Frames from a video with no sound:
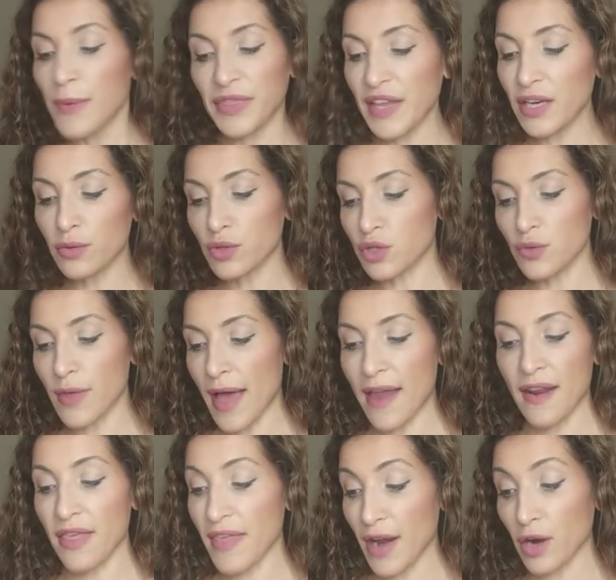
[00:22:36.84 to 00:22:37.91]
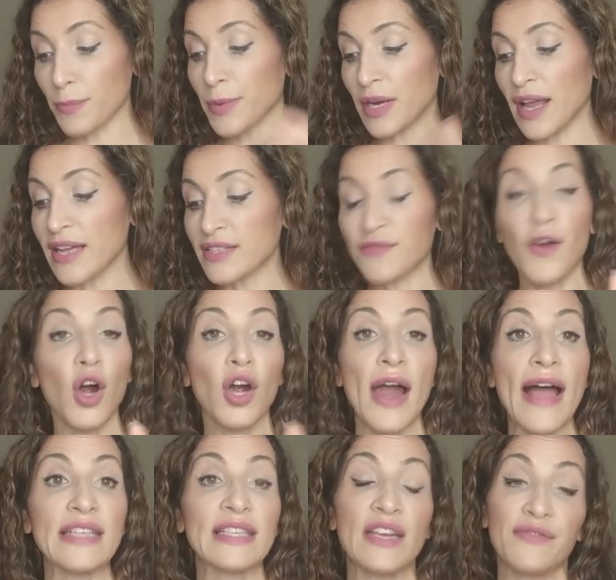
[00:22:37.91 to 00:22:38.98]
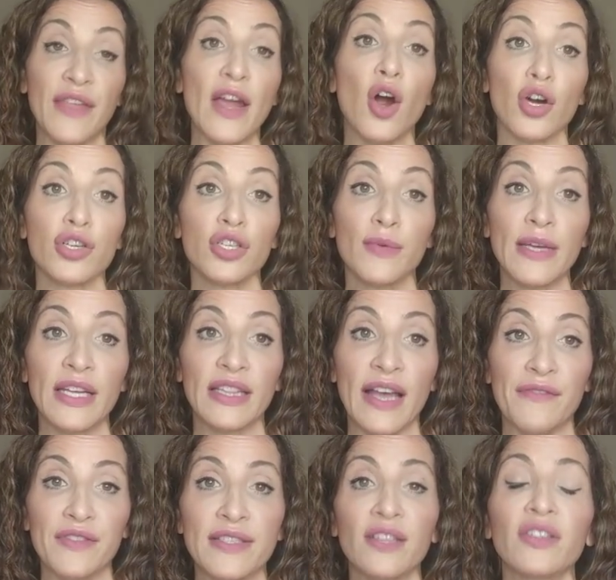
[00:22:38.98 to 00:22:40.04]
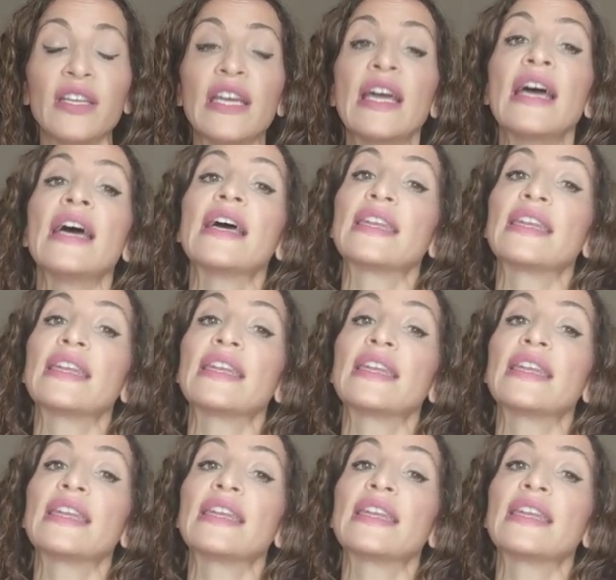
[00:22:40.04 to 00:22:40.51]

But they don't do that there. But as far as if they are doing it at that facility,